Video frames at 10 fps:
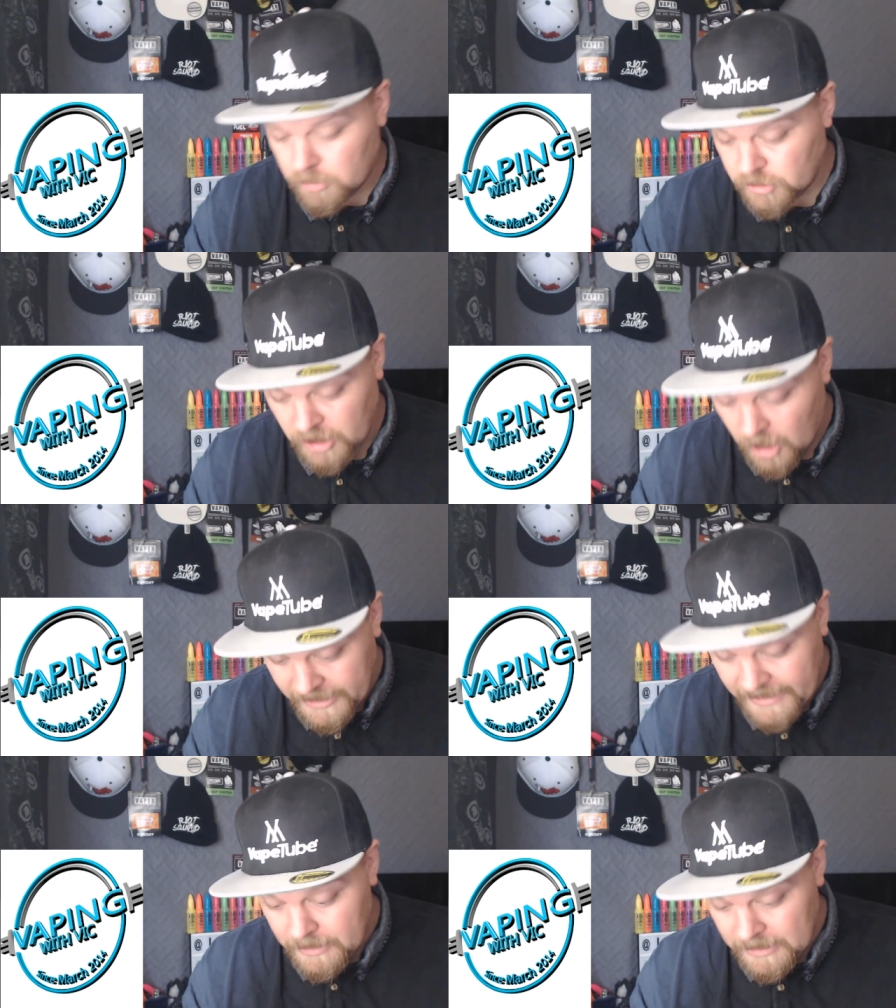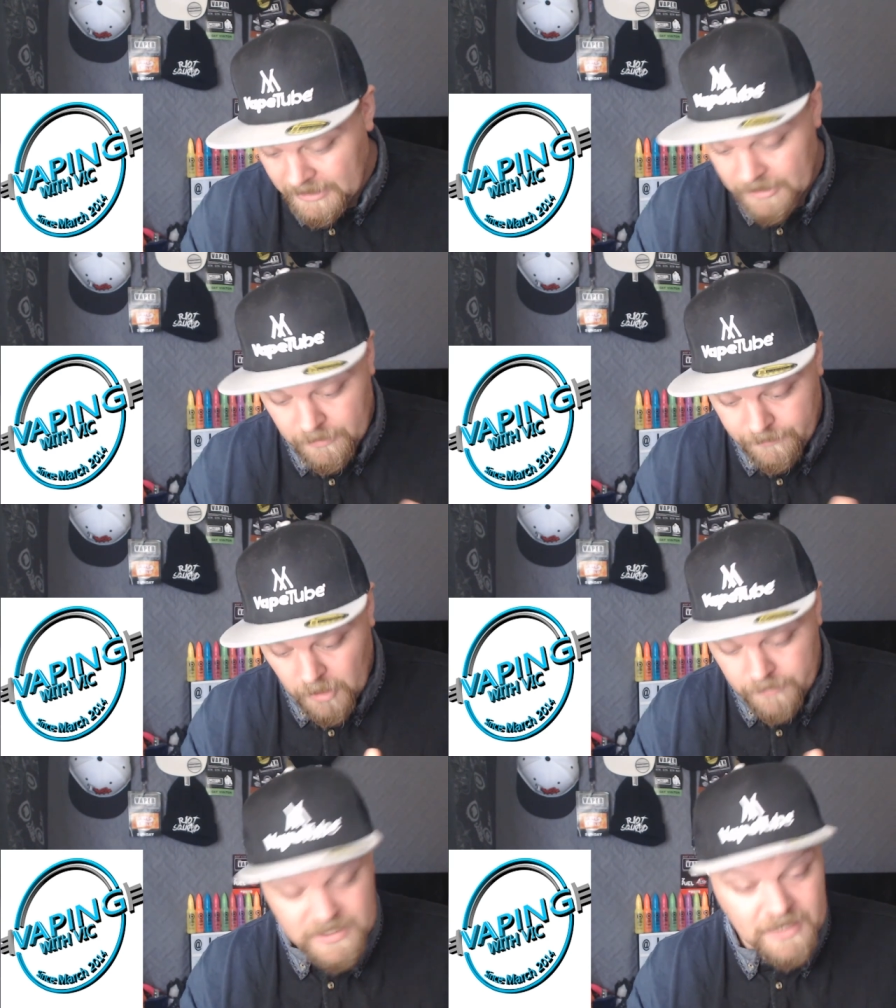because I keep cleaning the
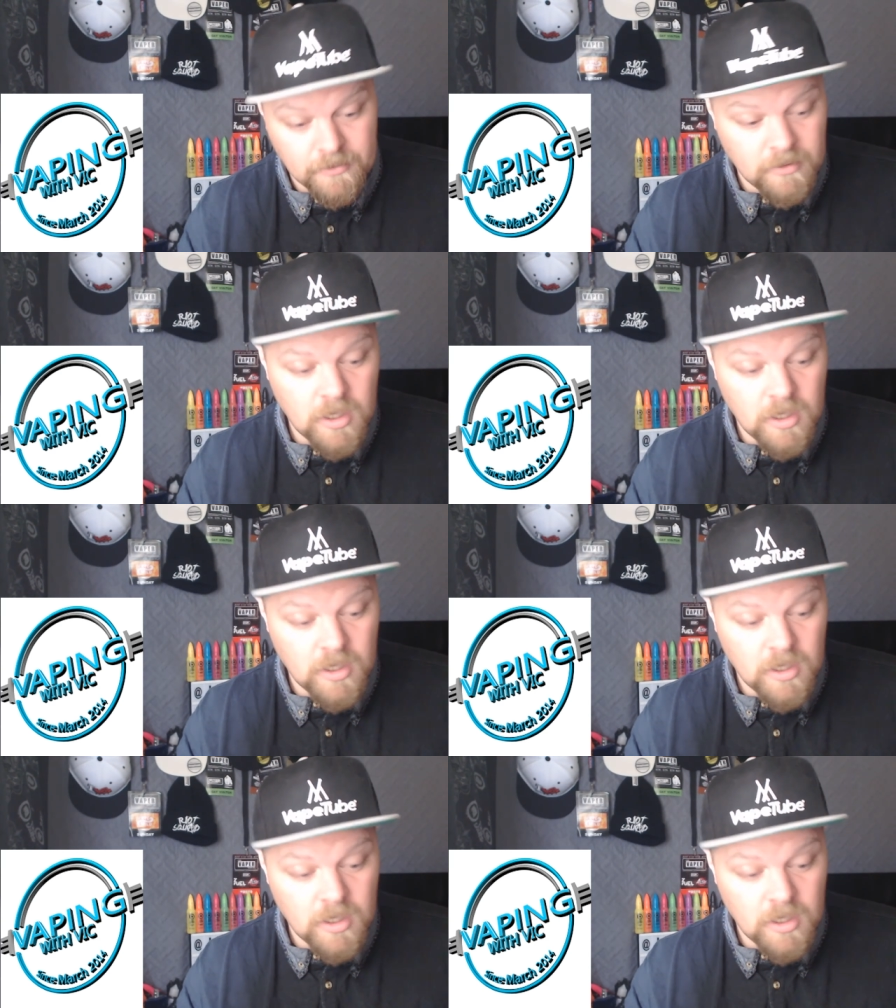510,